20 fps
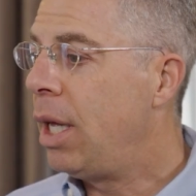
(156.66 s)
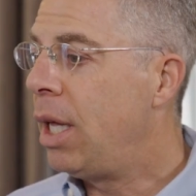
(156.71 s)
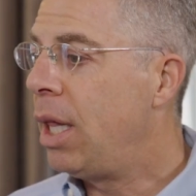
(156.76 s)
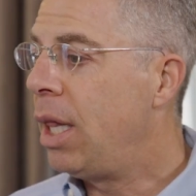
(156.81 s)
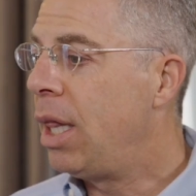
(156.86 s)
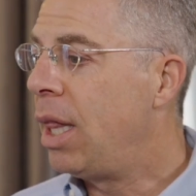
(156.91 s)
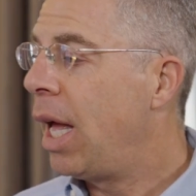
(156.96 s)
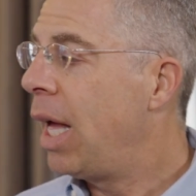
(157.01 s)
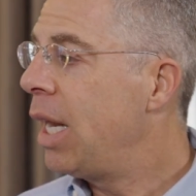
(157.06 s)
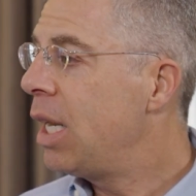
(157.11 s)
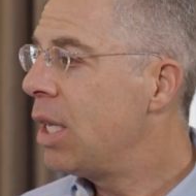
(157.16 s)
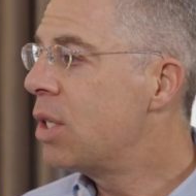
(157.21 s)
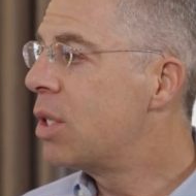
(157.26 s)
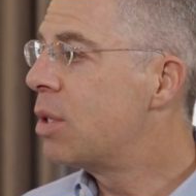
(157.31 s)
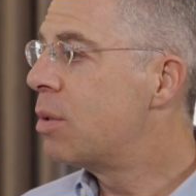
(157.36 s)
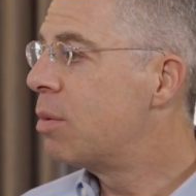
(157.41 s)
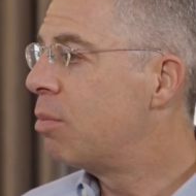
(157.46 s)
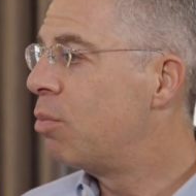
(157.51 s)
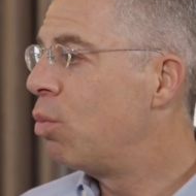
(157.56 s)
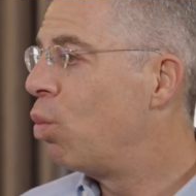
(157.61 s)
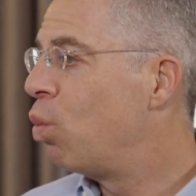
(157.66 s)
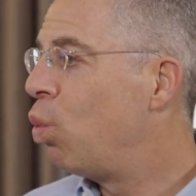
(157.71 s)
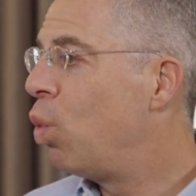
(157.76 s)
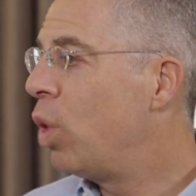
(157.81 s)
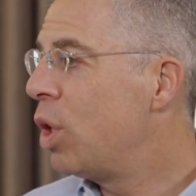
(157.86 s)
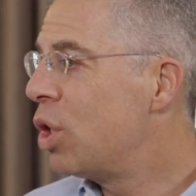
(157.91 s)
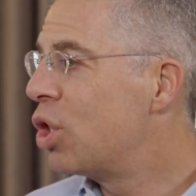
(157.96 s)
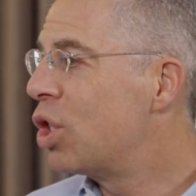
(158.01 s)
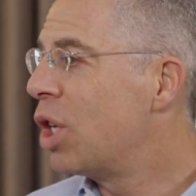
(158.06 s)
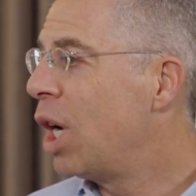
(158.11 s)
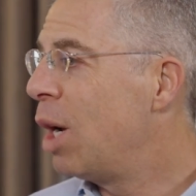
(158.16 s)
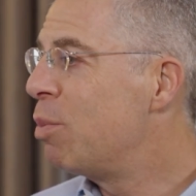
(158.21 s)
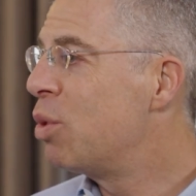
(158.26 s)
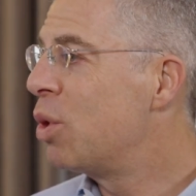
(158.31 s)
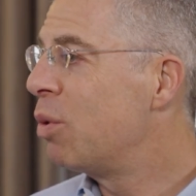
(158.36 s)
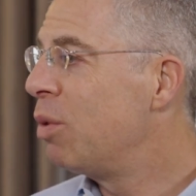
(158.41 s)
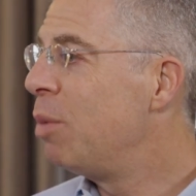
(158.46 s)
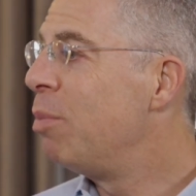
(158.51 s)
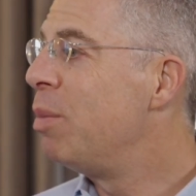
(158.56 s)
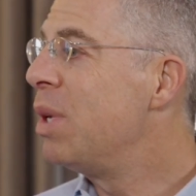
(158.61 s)
that is what
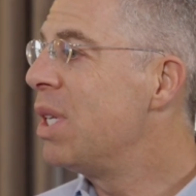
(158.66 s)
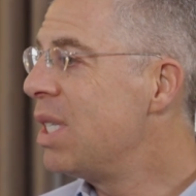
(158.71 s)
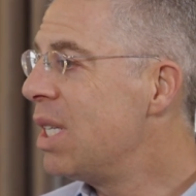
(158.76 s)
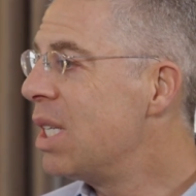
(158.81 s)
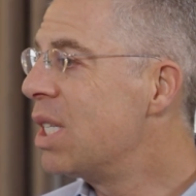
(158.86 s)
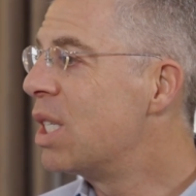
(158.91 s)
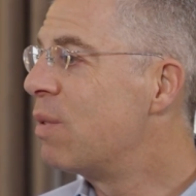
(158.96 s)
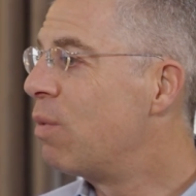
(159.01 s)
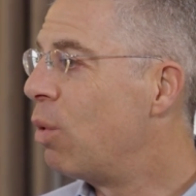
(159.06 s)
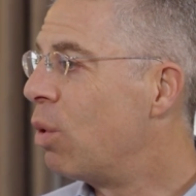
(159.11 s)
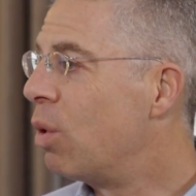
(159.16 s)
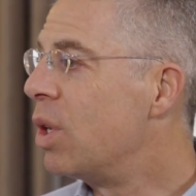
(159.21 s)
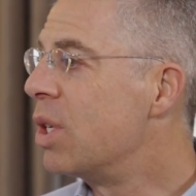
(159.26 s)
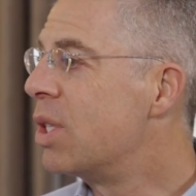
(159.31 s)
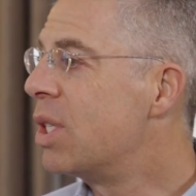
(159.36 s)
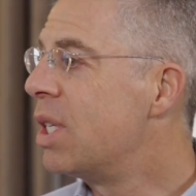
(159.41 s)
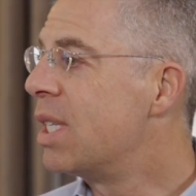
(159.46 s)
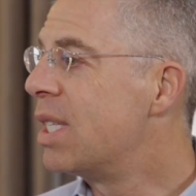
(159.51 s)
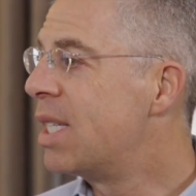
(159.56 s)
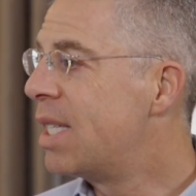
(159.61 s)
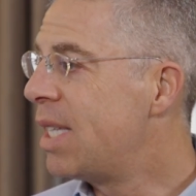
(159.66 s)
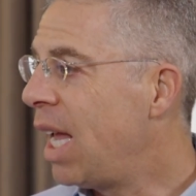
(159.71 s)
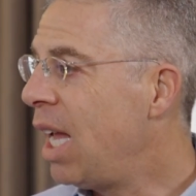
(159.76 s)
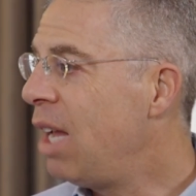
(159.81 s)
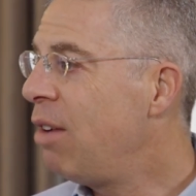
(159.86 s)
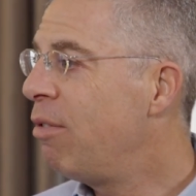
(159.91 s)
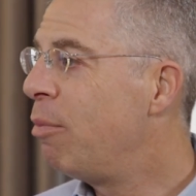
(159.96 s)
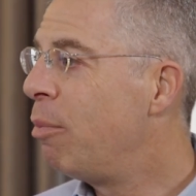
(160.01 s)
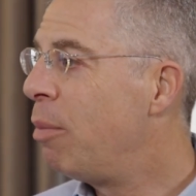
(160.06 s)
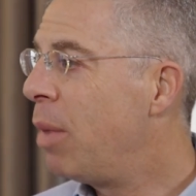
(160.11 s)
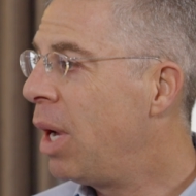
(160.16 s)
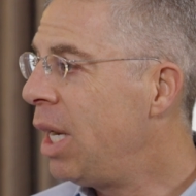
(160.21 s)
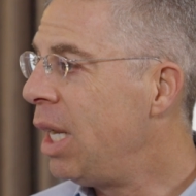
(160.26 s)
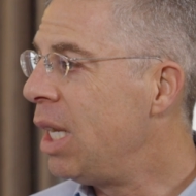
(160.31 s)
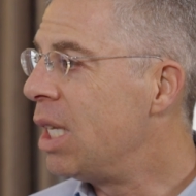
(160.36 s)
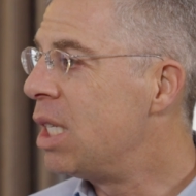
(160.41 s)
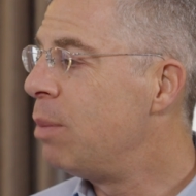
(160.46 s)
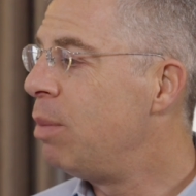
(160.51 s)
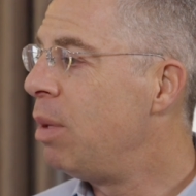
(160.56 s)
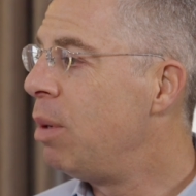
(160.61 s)
shops are in business for, is to save
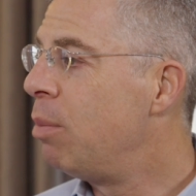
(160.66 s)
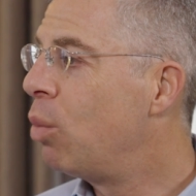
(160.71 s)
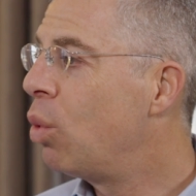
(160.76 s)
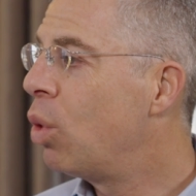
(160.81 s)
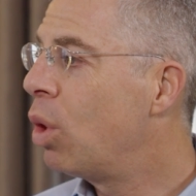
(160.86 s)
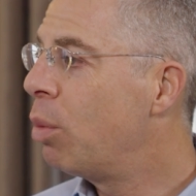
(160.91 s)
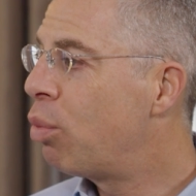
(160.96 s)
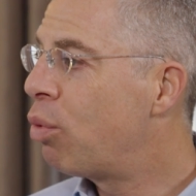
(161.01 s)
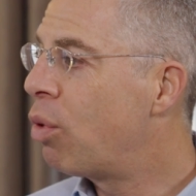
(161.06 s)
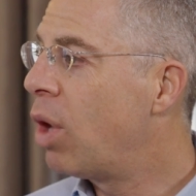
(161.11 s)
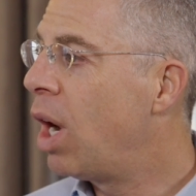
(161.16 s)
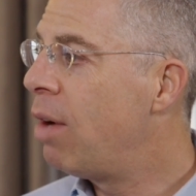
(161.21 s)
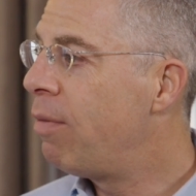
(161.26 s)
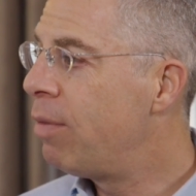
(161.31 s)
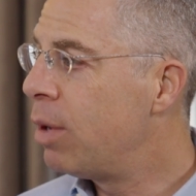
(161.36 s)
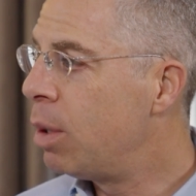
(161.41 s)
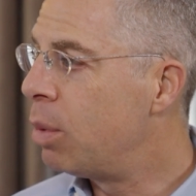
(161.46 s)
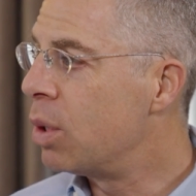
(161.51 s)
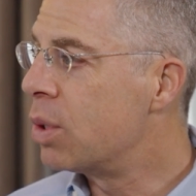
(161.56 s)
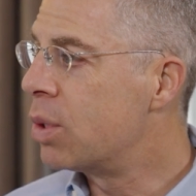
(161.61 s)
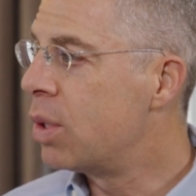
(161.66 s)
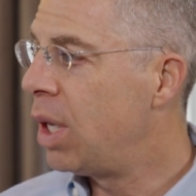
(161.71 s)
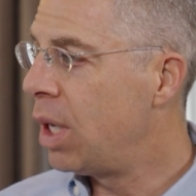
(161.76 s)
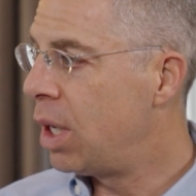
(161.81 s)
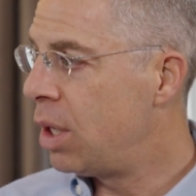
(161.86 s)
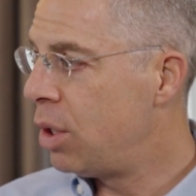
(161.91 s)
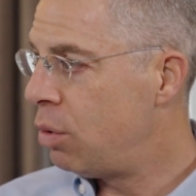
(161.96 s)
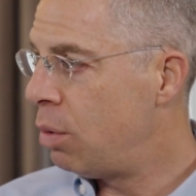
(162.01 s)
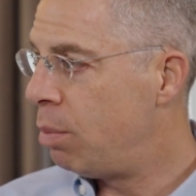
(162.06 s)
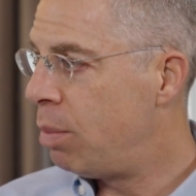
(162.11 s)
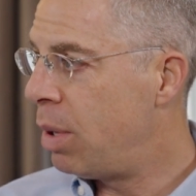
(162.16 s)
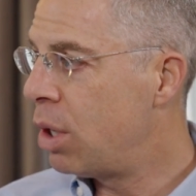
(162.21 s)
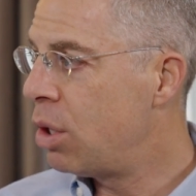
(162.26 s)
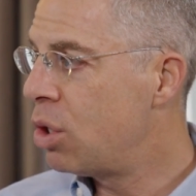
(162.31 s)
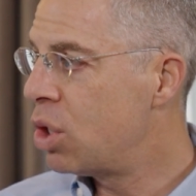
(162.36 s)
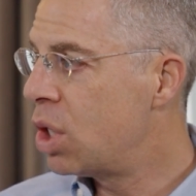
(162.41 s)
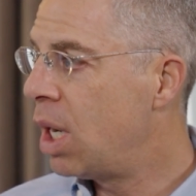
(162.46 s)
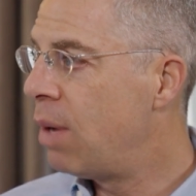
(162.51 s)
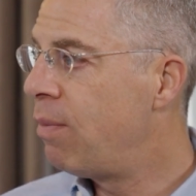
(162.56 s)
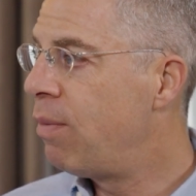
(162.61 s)
money, to be more profitable so they can do a
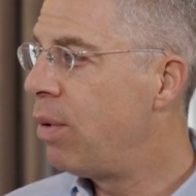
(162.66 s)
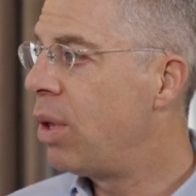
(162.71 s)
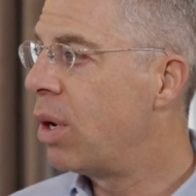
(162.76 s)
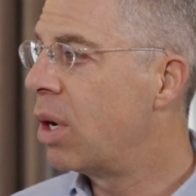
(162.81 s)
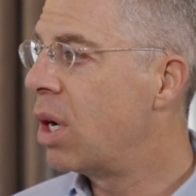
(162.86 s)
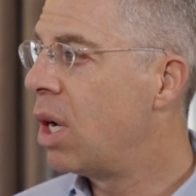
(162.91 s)
better job for their